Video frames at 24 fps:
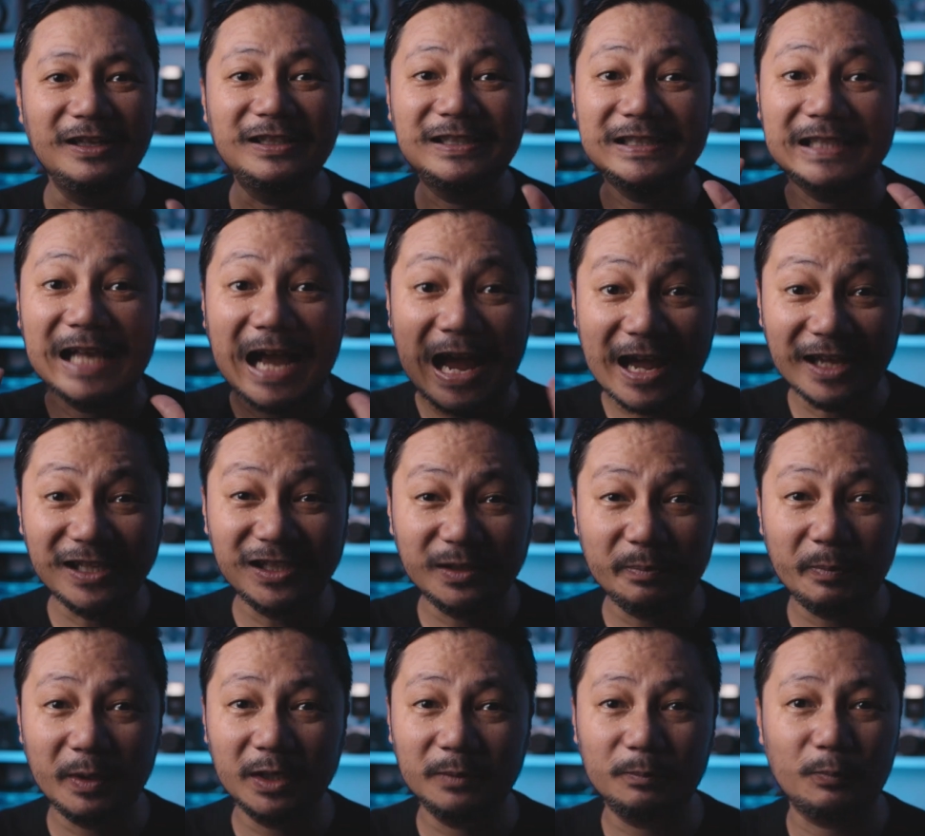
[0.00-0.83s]
Its
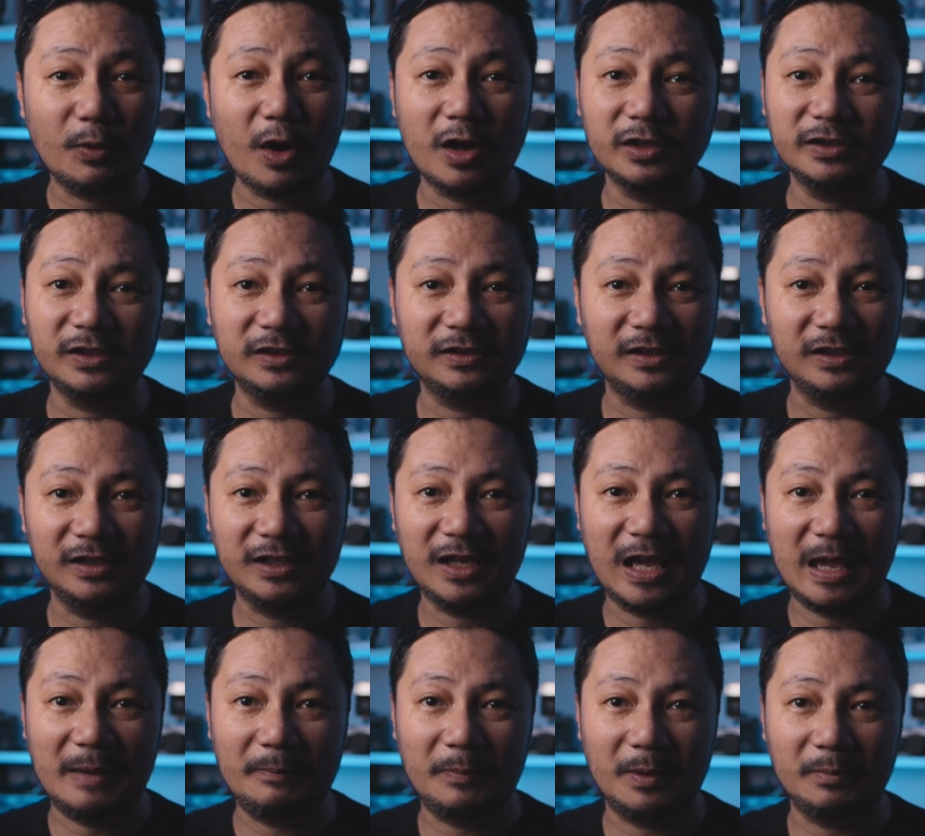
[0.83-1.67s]
high-speed processing
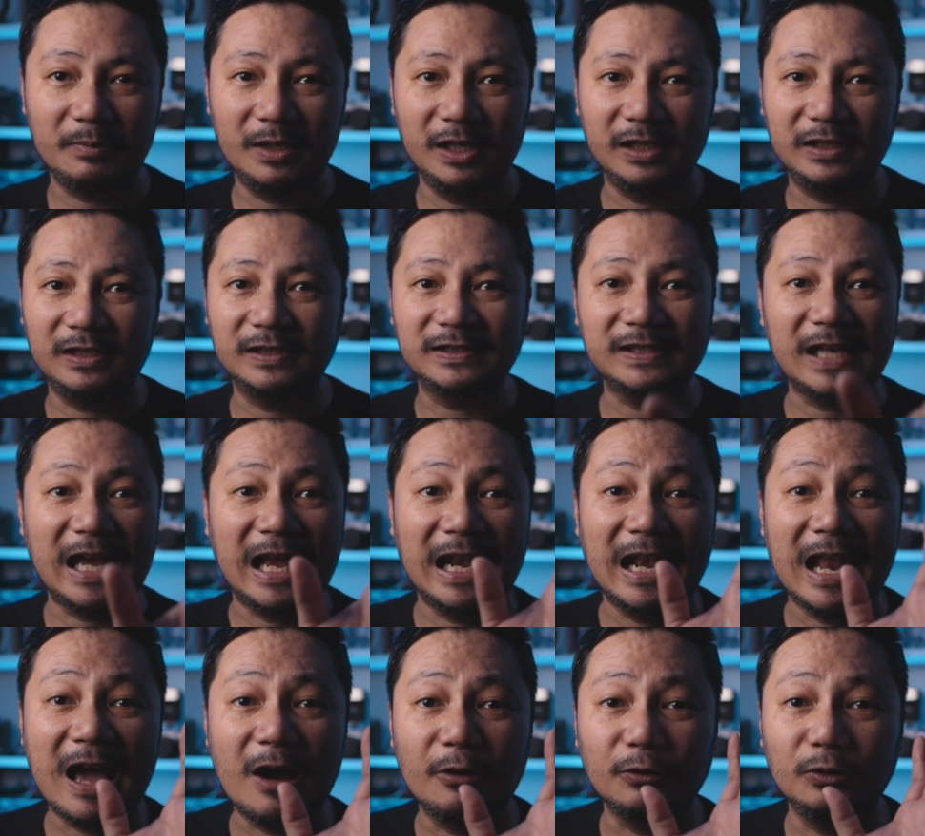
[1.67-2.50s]
capabilities
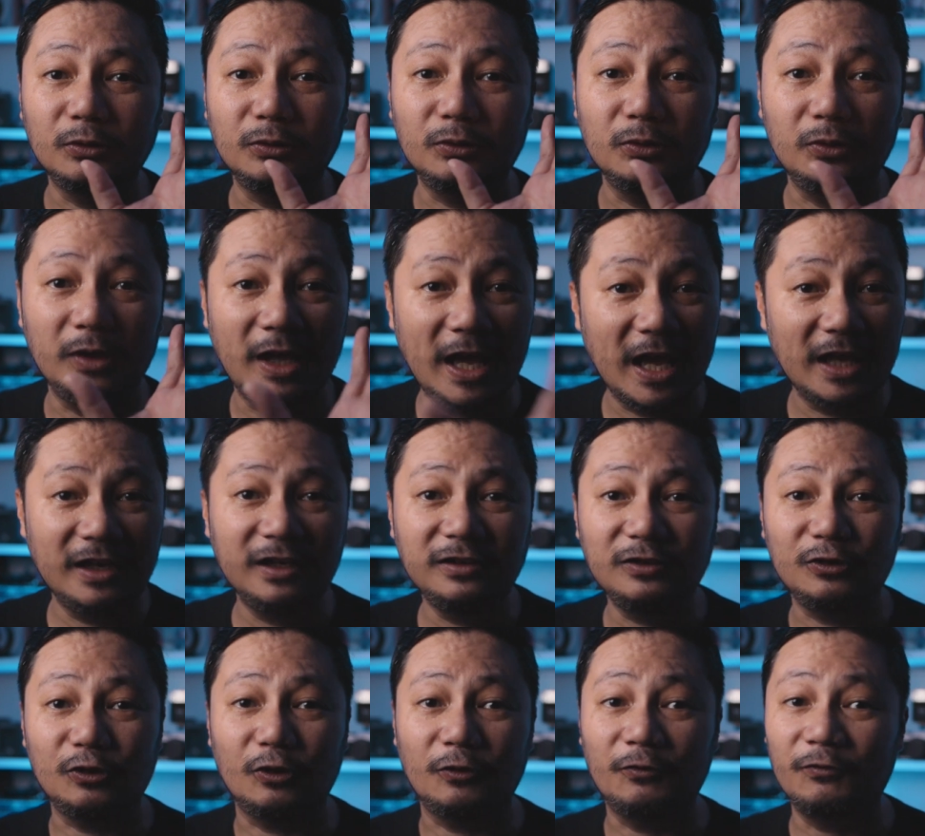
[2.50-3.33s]
allow you to
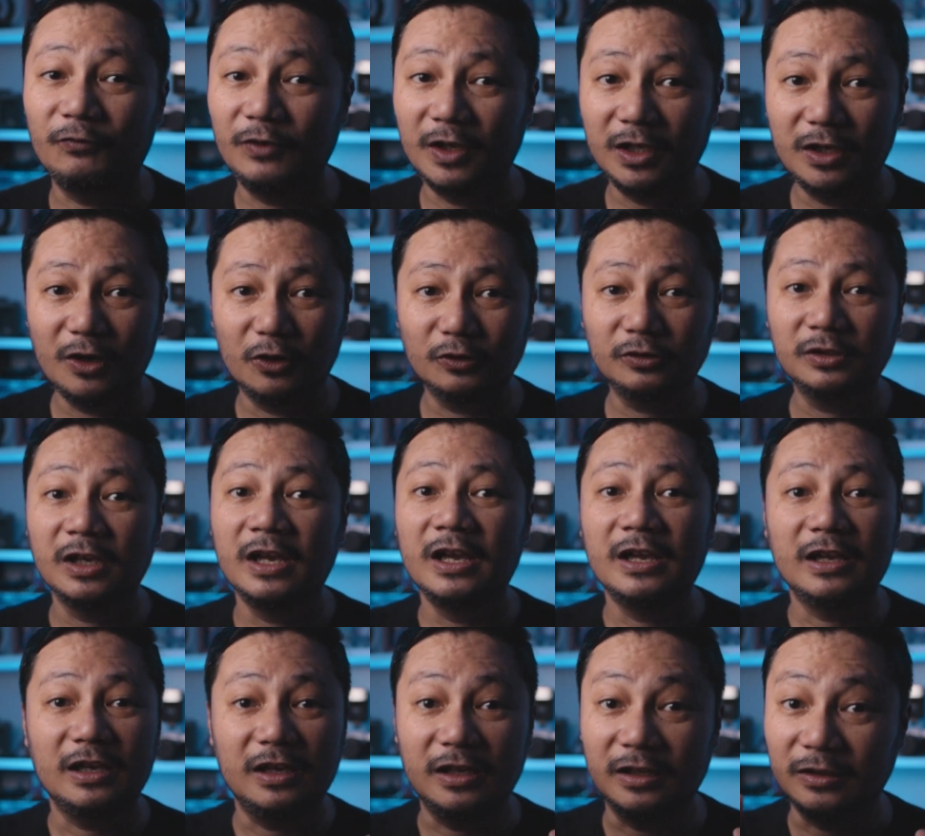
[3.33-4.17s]
edit your videos
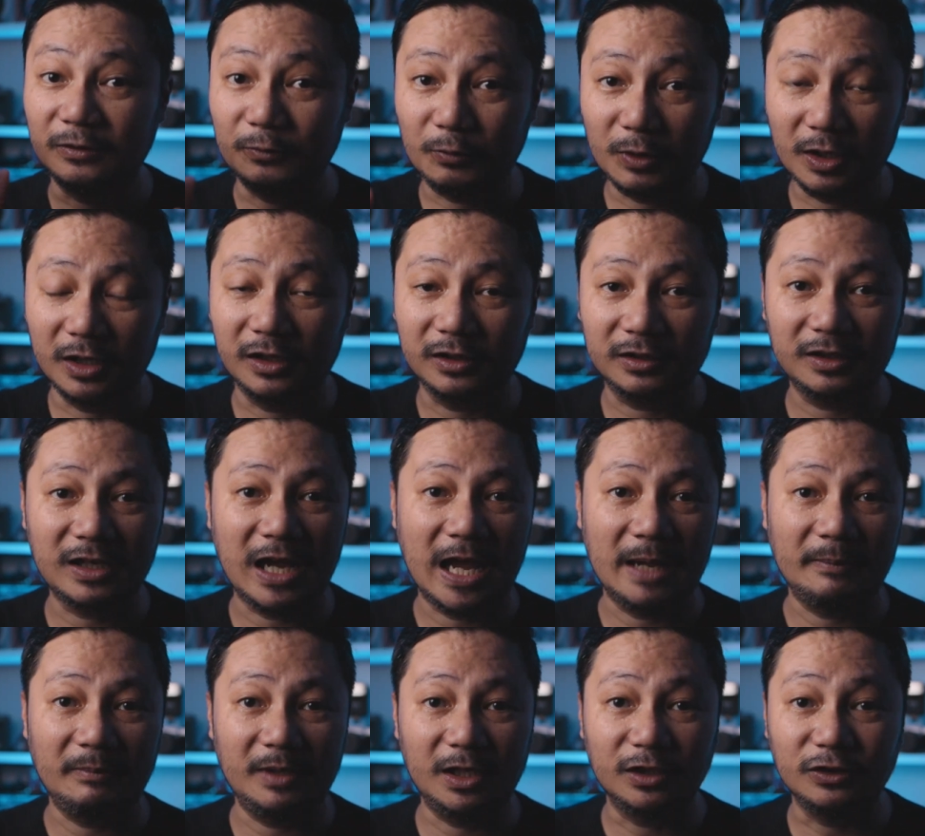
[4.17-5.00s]
in real
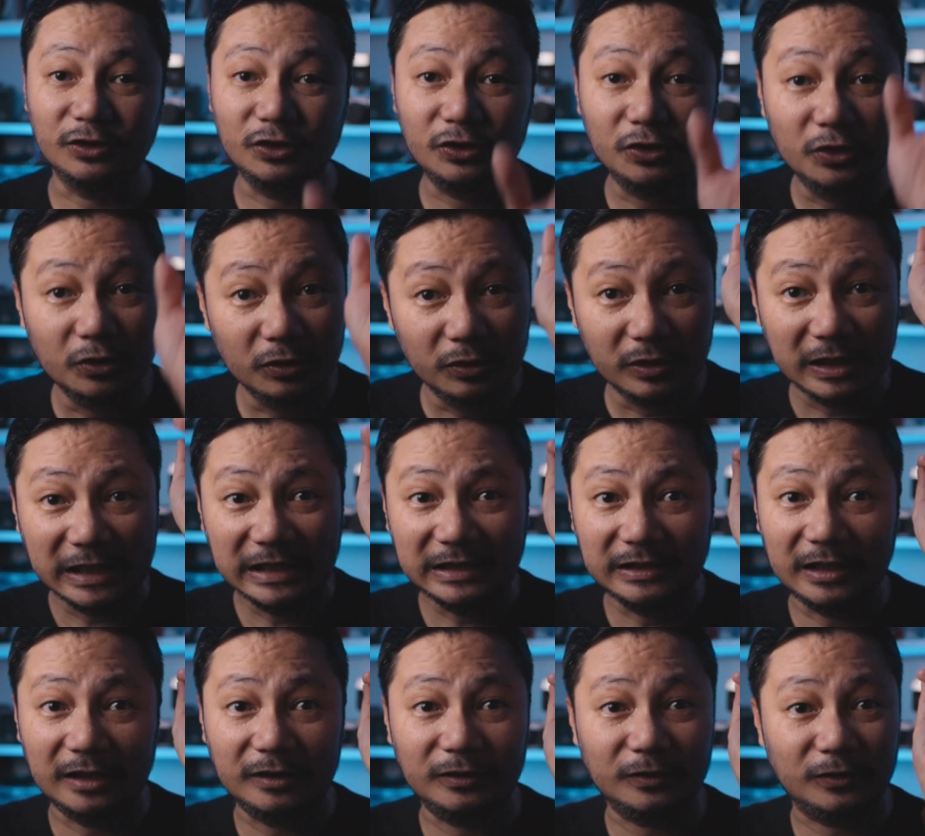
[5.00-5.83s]
time,
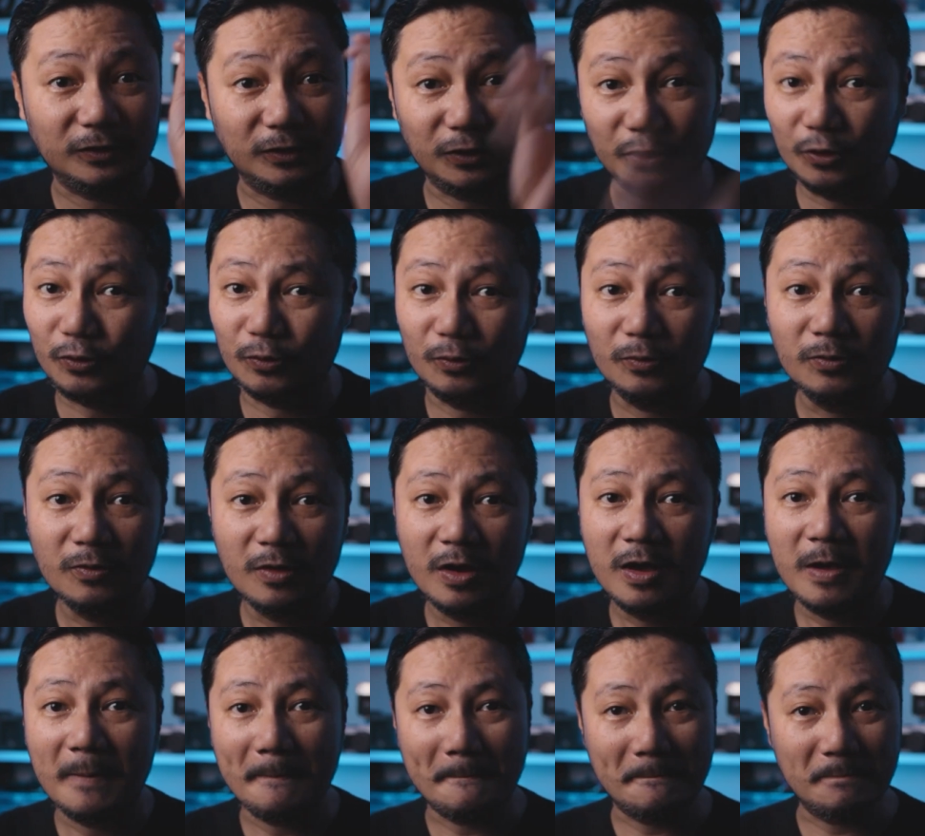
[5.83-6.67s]
ensuring that you
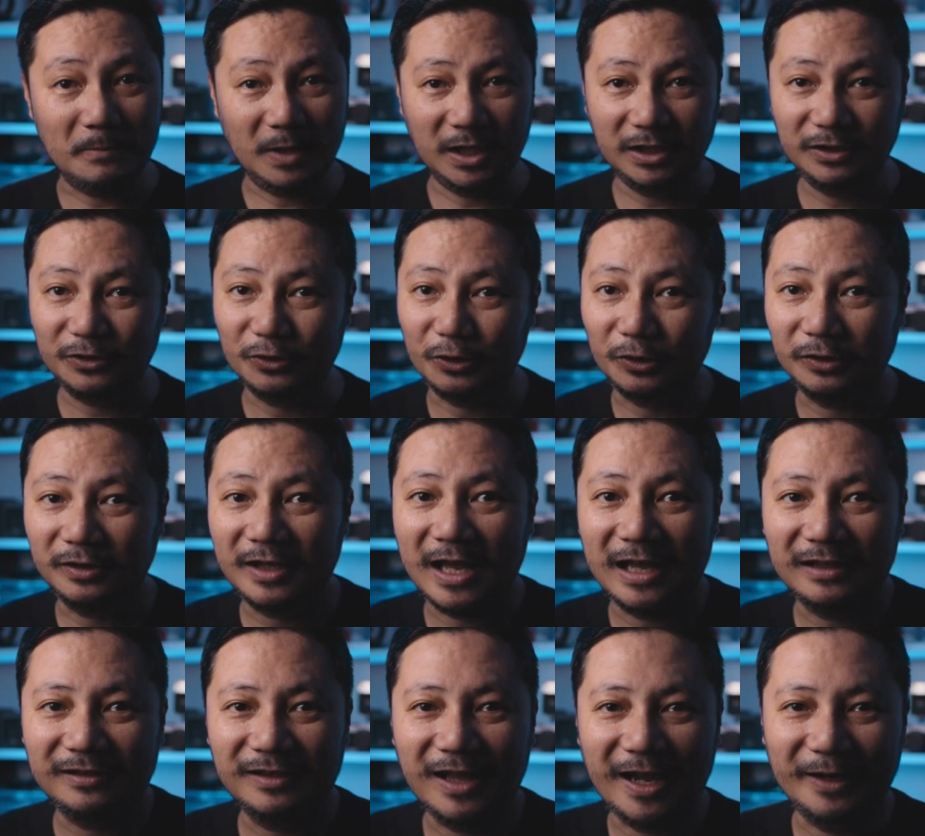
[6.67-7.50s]
meet your
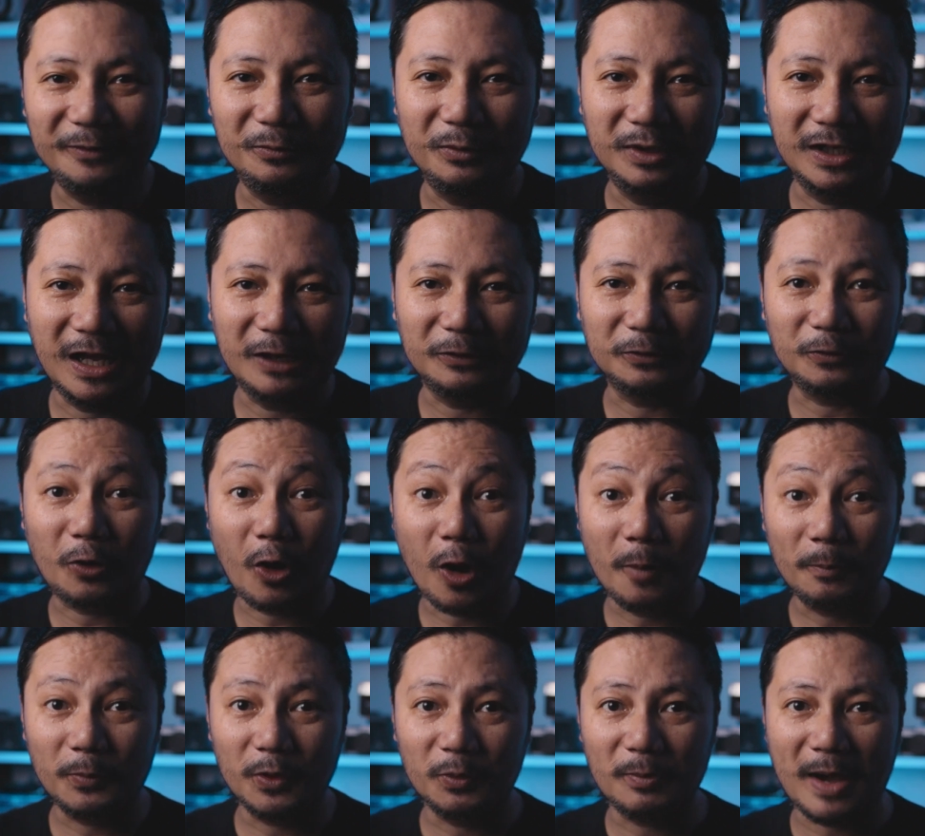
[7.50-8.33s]
deadline without
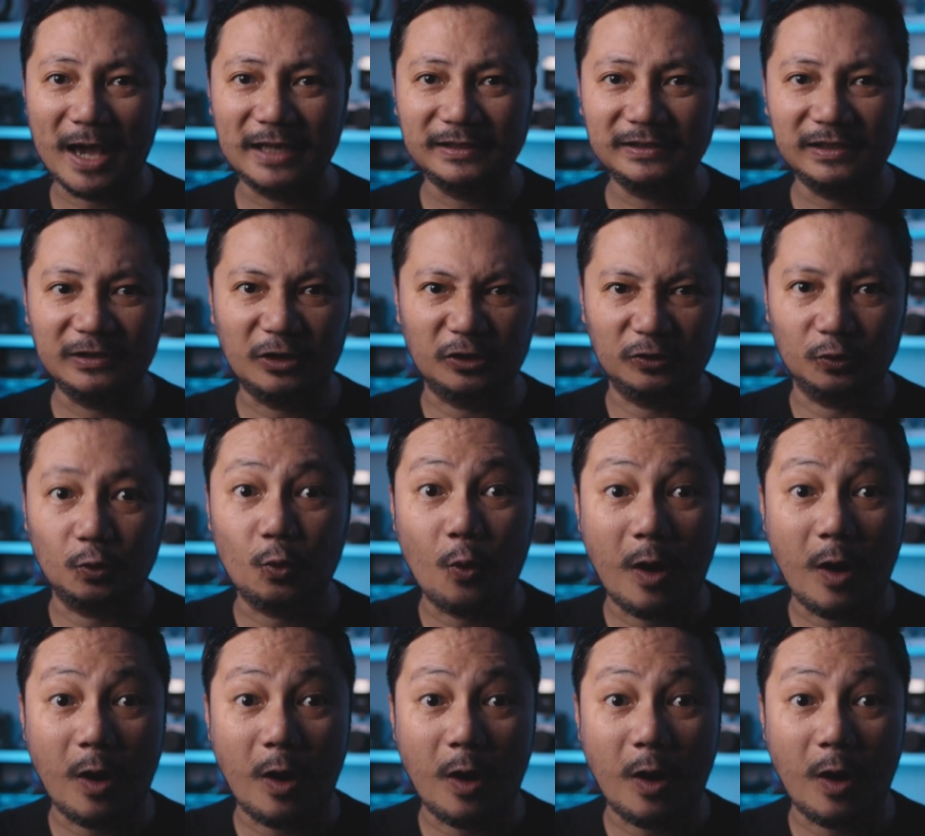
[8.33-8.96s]
compromising on